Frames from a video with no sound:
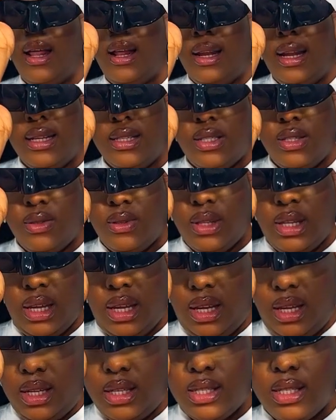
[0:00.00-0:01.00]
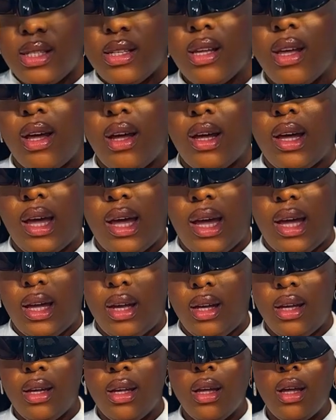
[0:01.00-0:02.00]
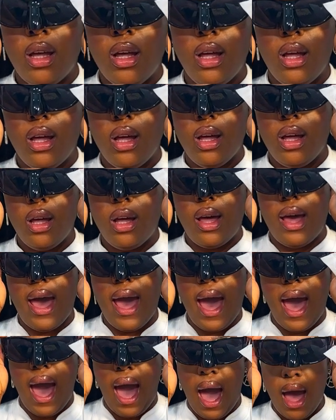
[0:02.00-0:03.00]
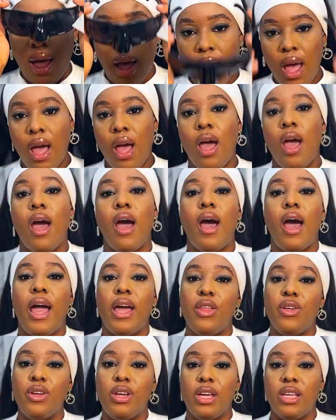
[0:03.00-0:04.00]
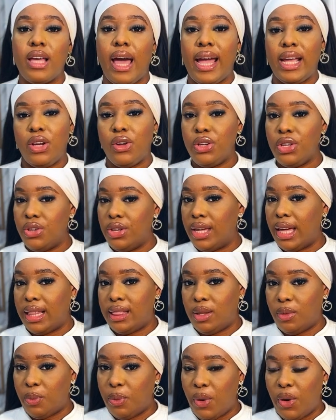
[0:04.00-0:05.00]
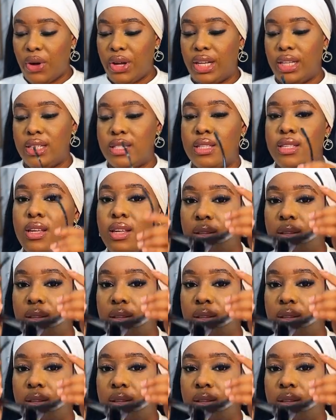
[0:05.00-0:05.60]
let's do this, okay? I know you get the point.